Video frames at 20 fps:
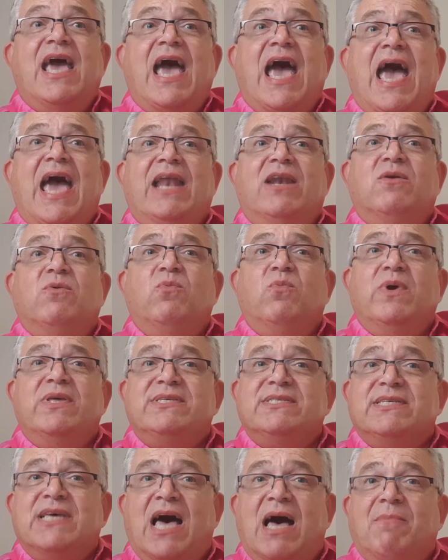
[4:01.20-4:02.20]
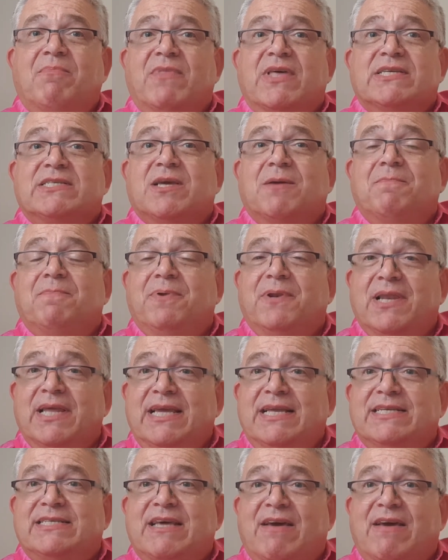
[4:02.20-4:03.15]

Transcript: and with some, there's complete